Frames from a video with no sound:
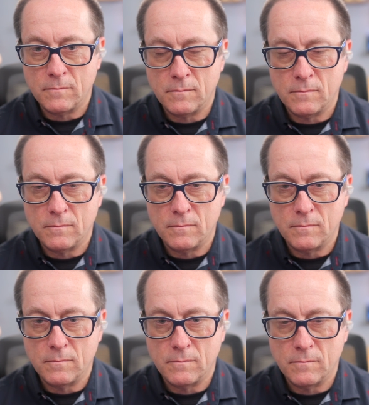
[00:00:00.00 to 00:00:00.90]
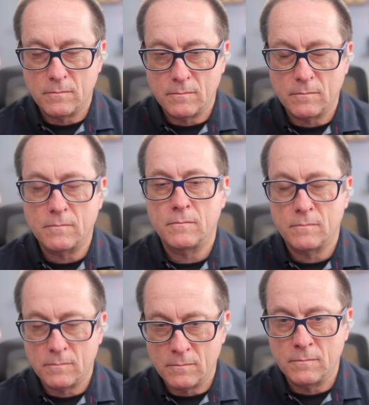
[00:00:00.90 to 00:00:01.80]

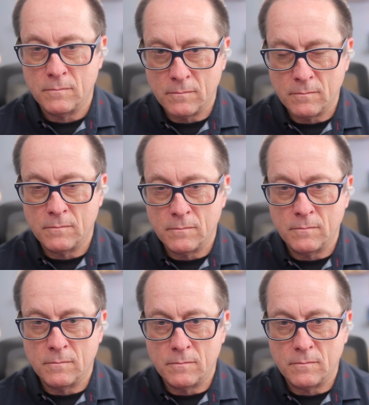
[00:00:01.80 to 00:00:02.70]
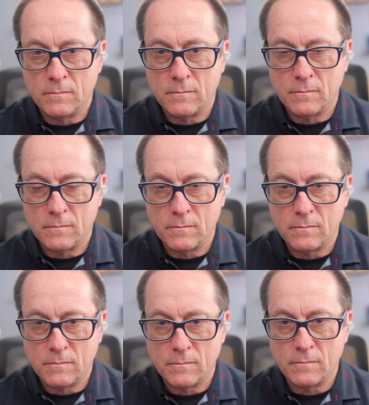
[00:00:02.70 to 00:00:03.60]

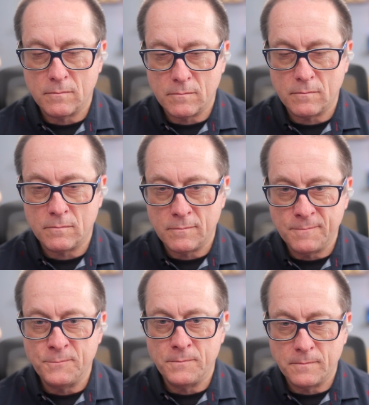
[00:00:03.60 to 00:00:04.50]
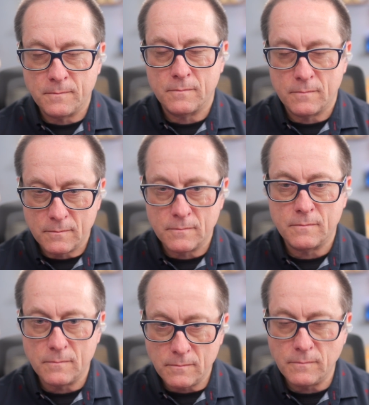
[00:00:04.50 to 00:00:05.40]

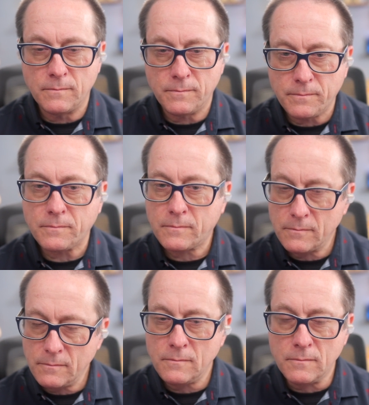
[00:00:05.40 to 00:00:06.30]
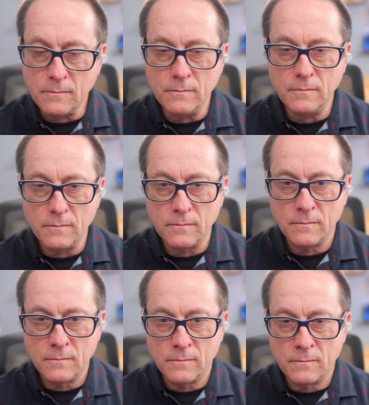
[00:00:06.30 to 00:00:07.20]

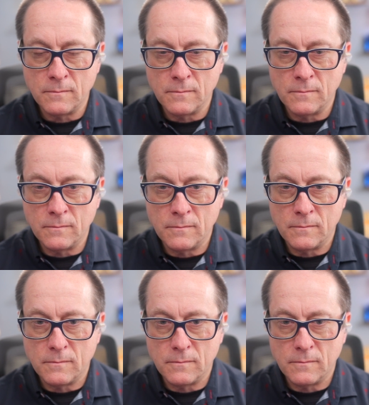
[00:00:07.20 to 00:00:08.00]
[no speech]